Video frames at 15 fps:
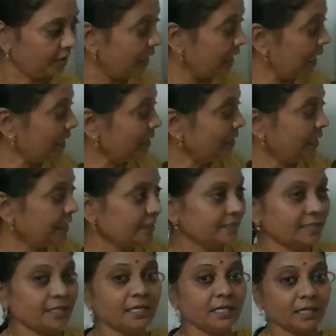
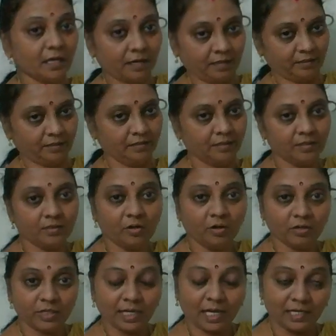Later,
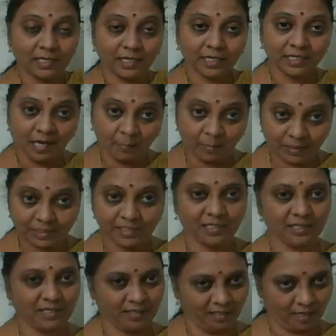not
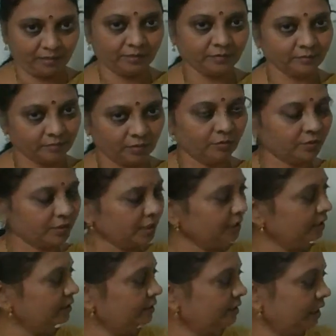later. Okay,
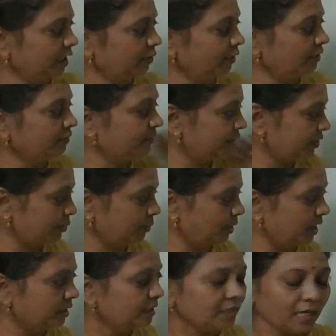that one first
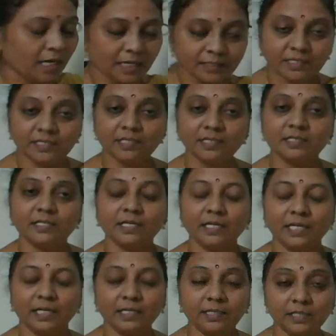one. And this is the
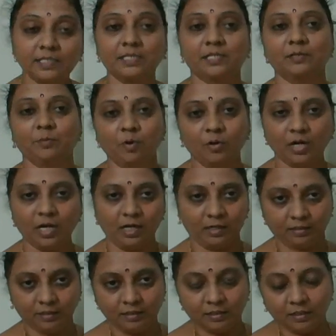latest model,
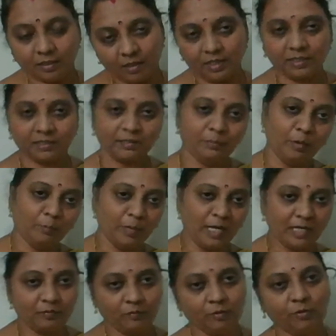the
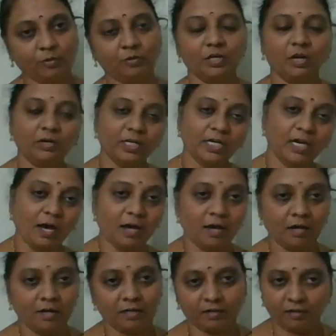mobile phone or
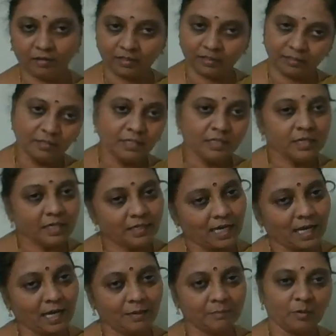car or
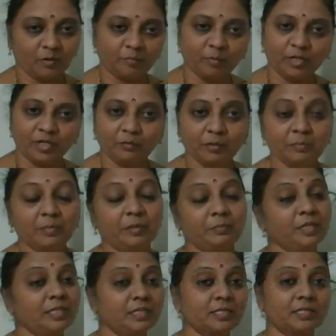tab or whatever
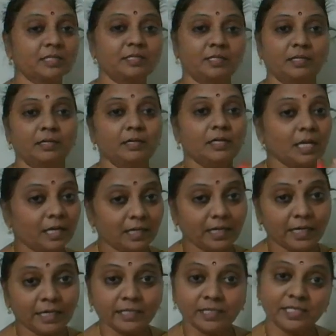maybe. This is the
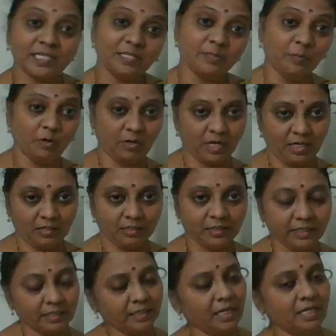latest model.
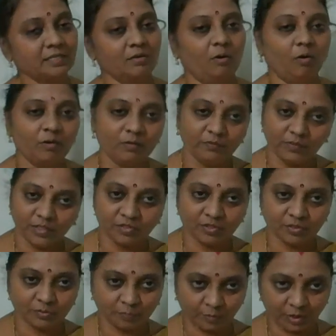It has all
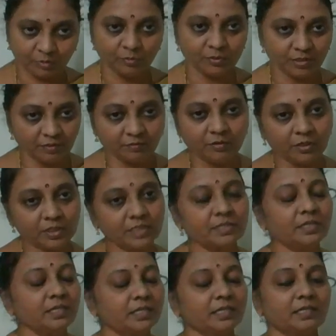features. We use the word,
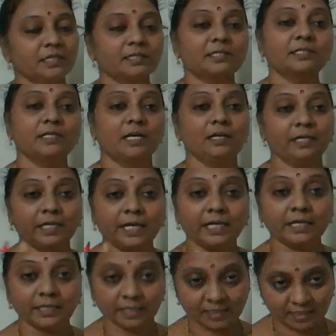isn't it? It's the
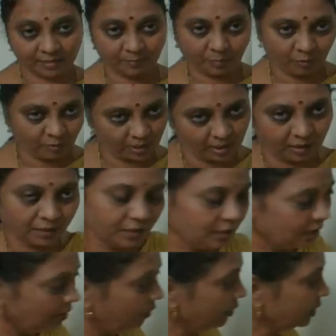latest model.
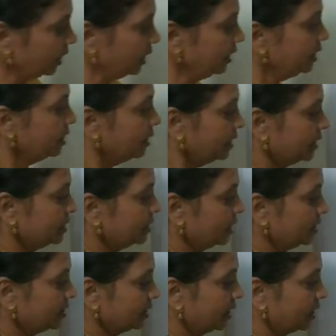Okay, In
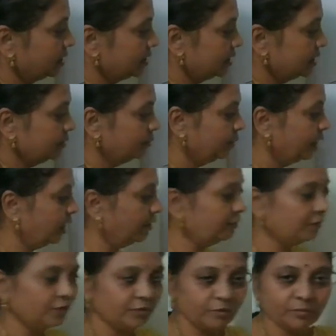such cases, we
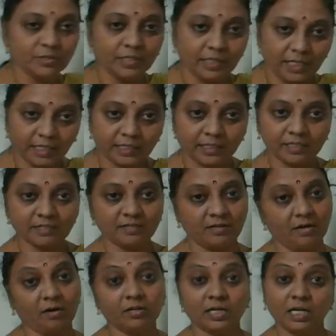have to use latest,
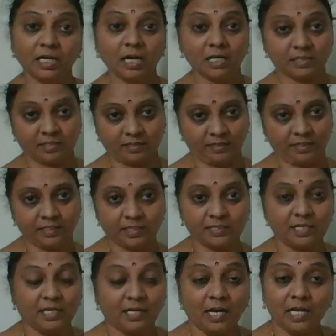not last. It is
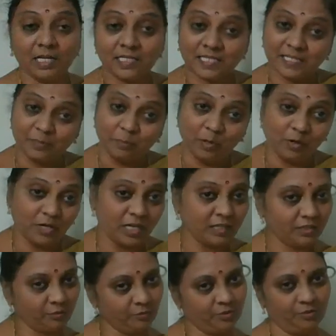the last model
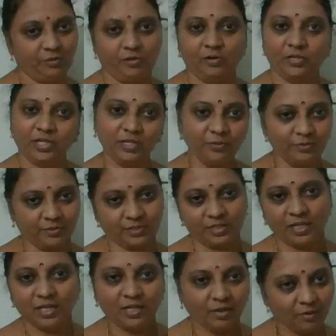you should not use.
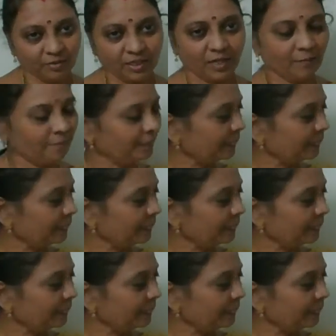Okay.